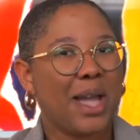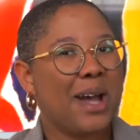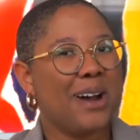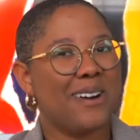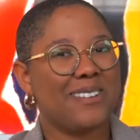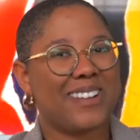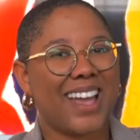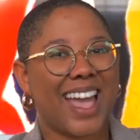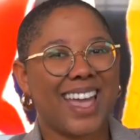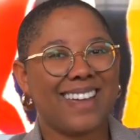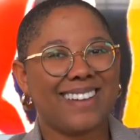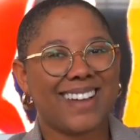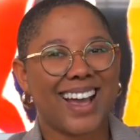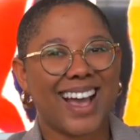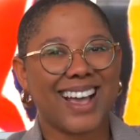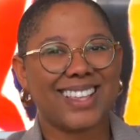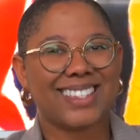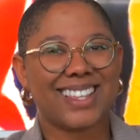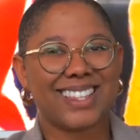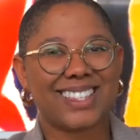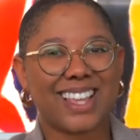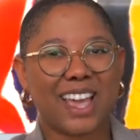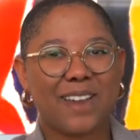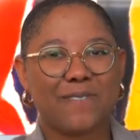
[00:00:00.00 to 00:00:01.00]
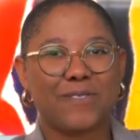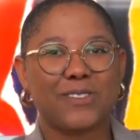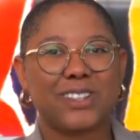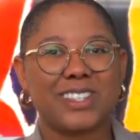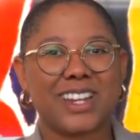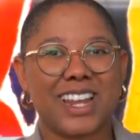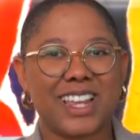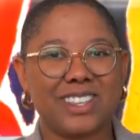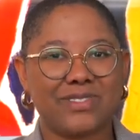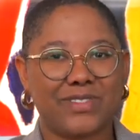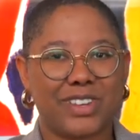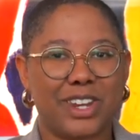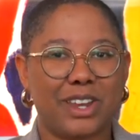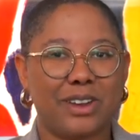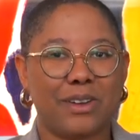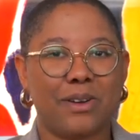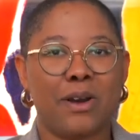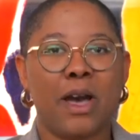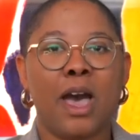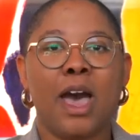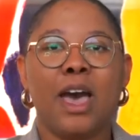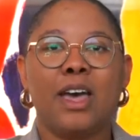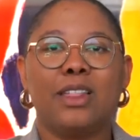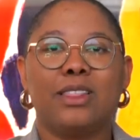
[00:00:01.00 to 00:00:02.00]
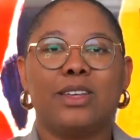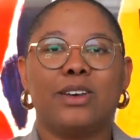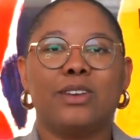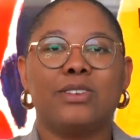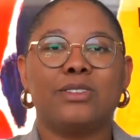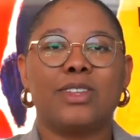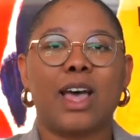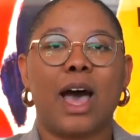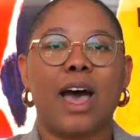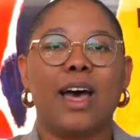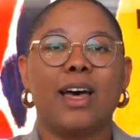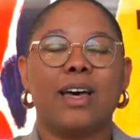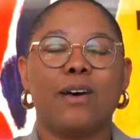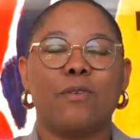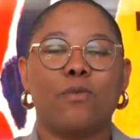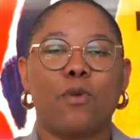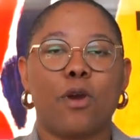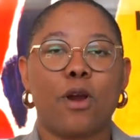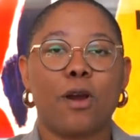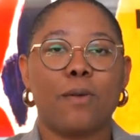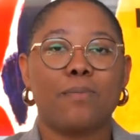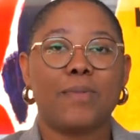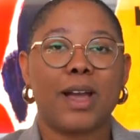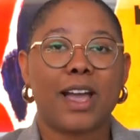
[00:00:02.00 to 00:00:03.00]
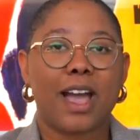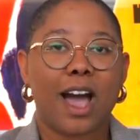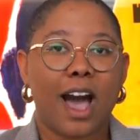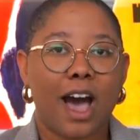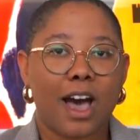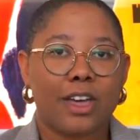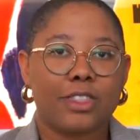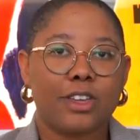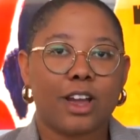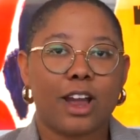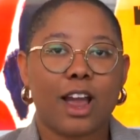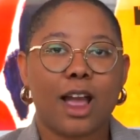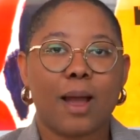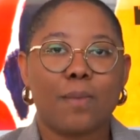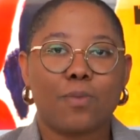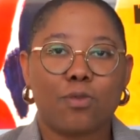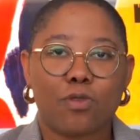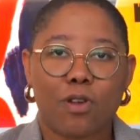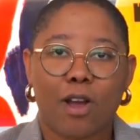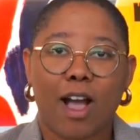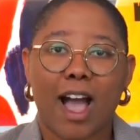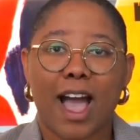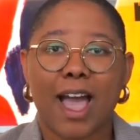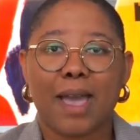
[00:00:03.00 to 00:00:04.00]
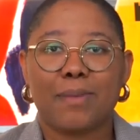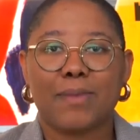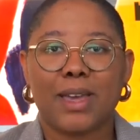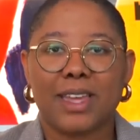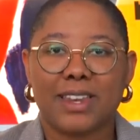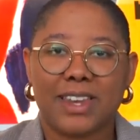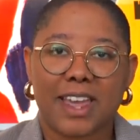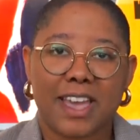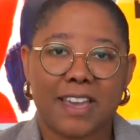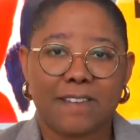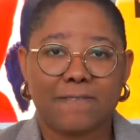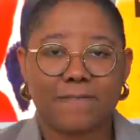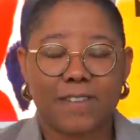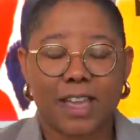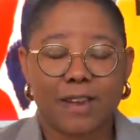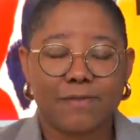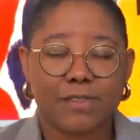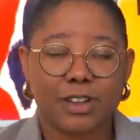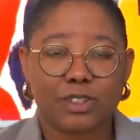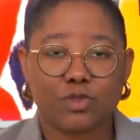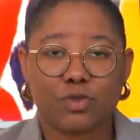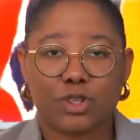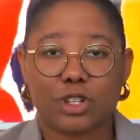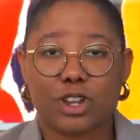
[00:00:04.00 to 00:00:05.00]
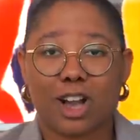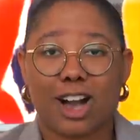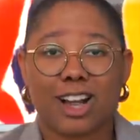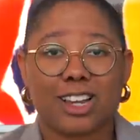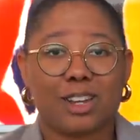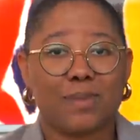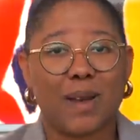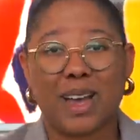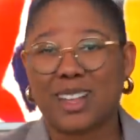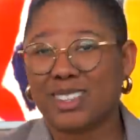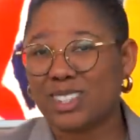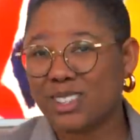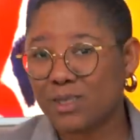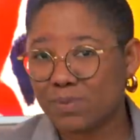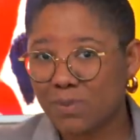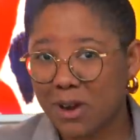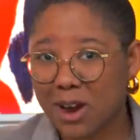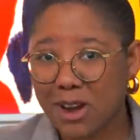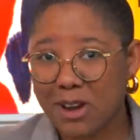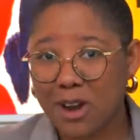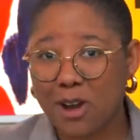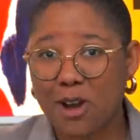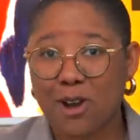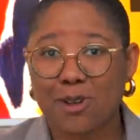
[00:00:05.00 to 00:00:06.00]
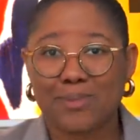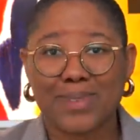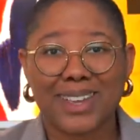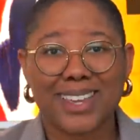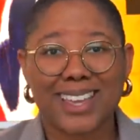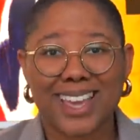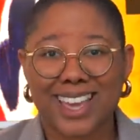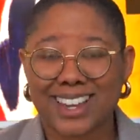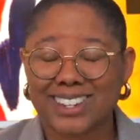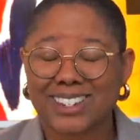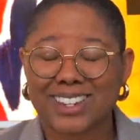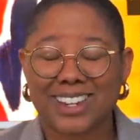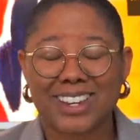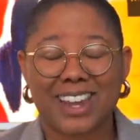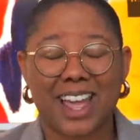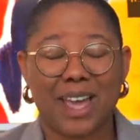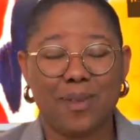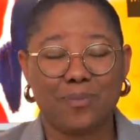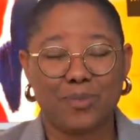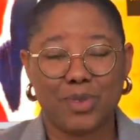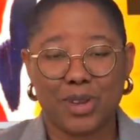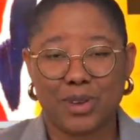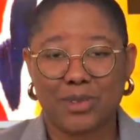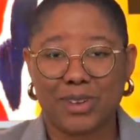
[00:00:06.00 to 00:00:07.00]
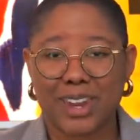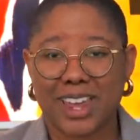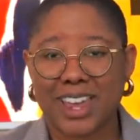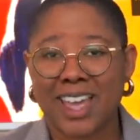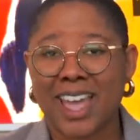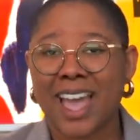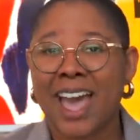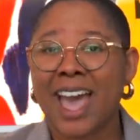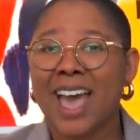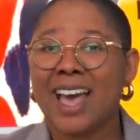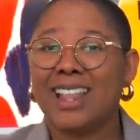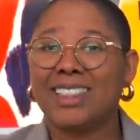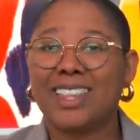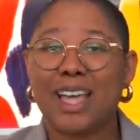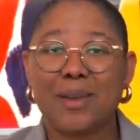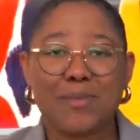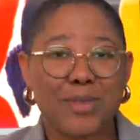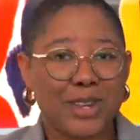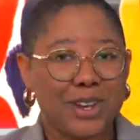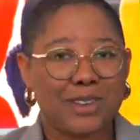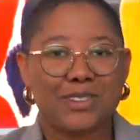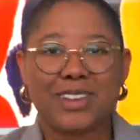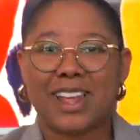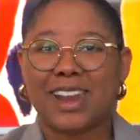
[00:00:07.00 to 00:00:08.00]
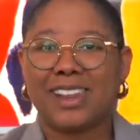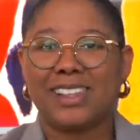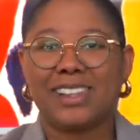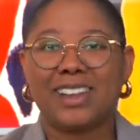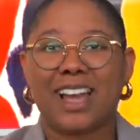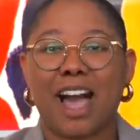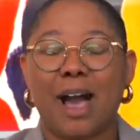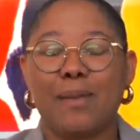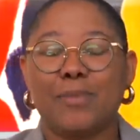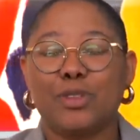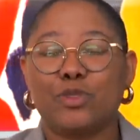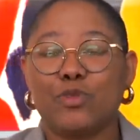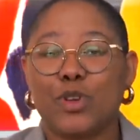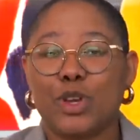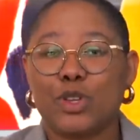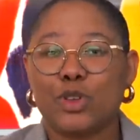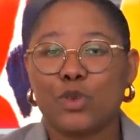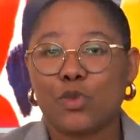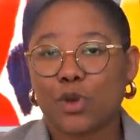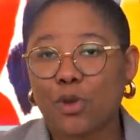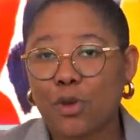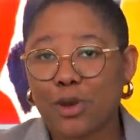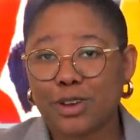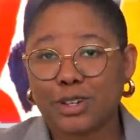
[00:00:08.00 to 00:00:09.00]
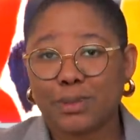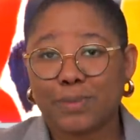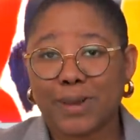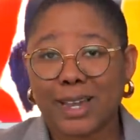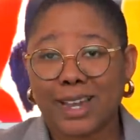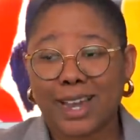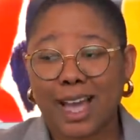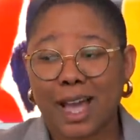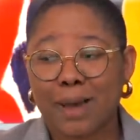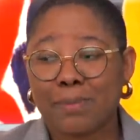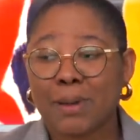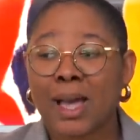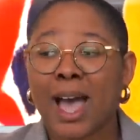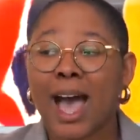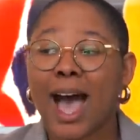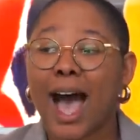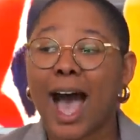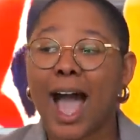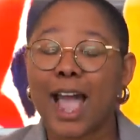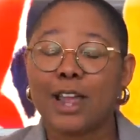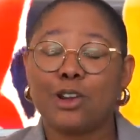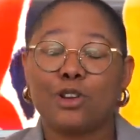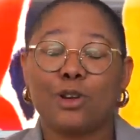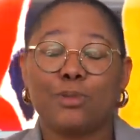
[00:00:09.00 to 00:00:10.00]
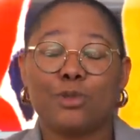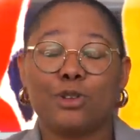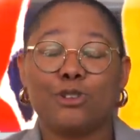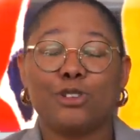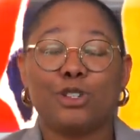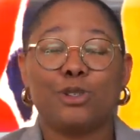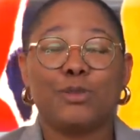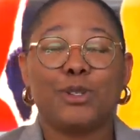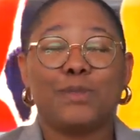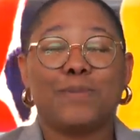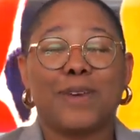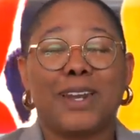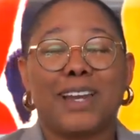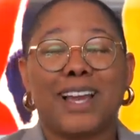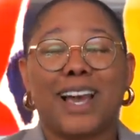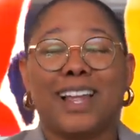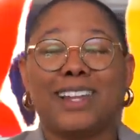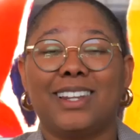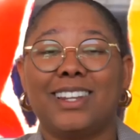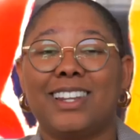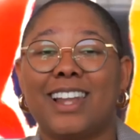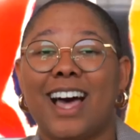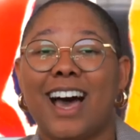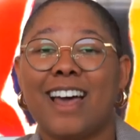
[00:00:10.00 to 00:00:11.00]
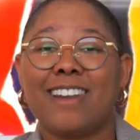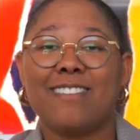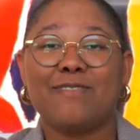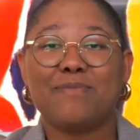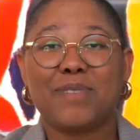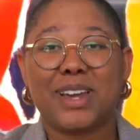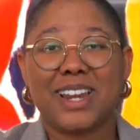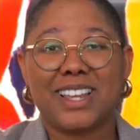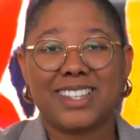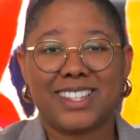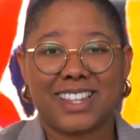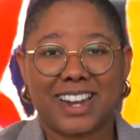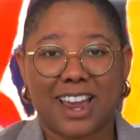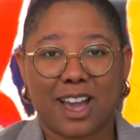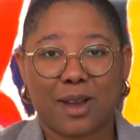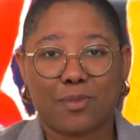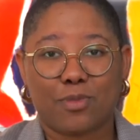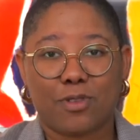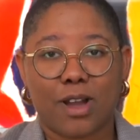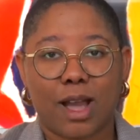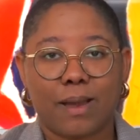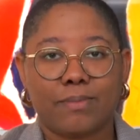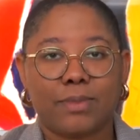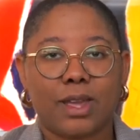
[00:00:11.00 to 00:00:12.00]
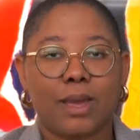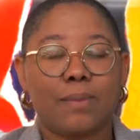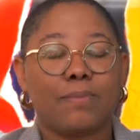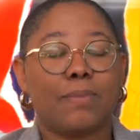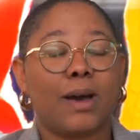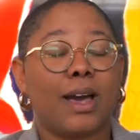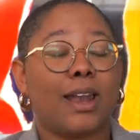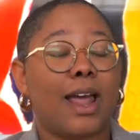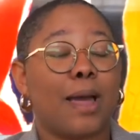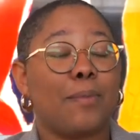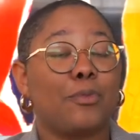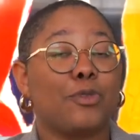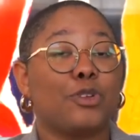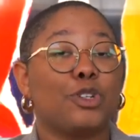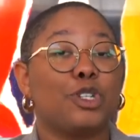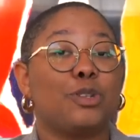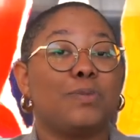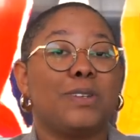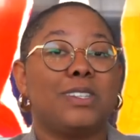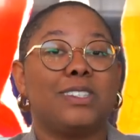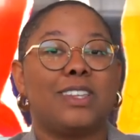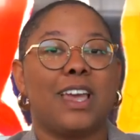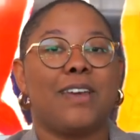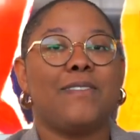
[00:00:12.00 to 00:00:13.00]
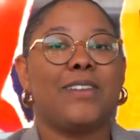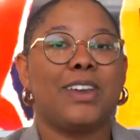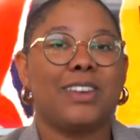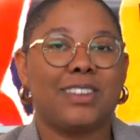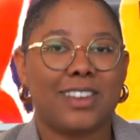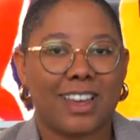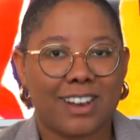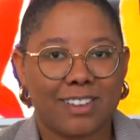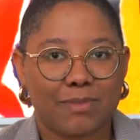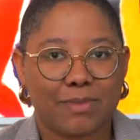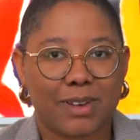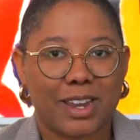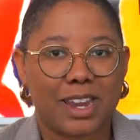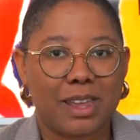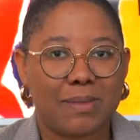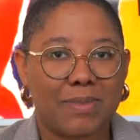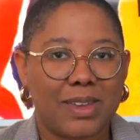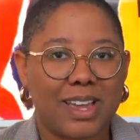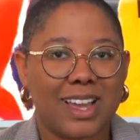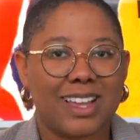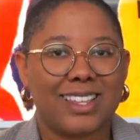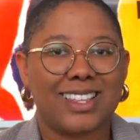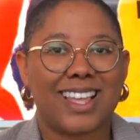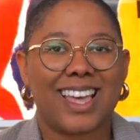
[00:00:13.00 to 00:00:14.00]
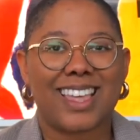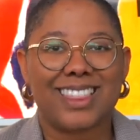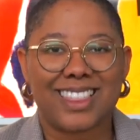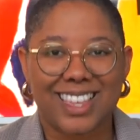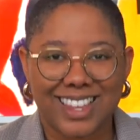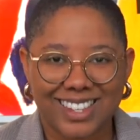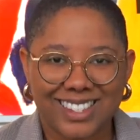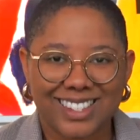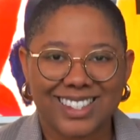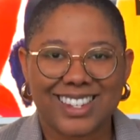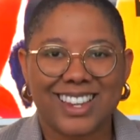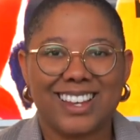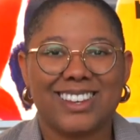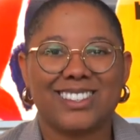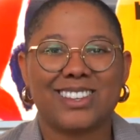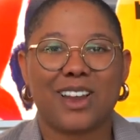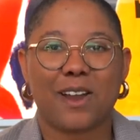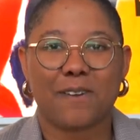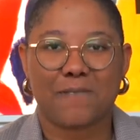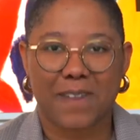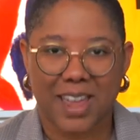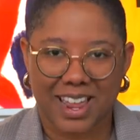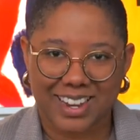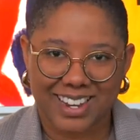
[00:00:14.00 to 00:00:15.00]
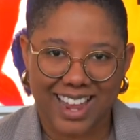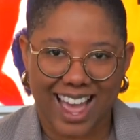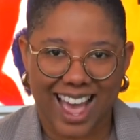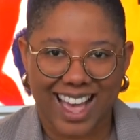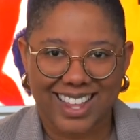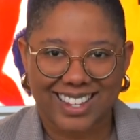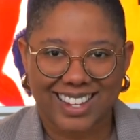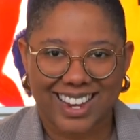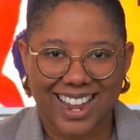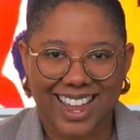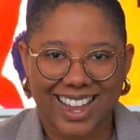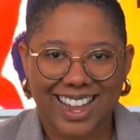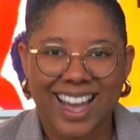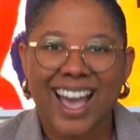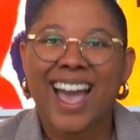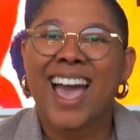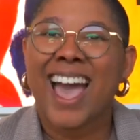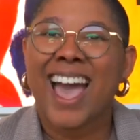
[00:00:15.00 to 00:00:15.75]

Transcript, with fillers: Okay guys, that's it for today's video. Those were my other Prime Day favorites. We talked about smart home, kitchen, and beauty. Let me know down in the comments what you were going to pick up. I know I'm going to be spending a lot of money today on Prime Day, but I'm going to be saving a ton of money because these deals are fantastic.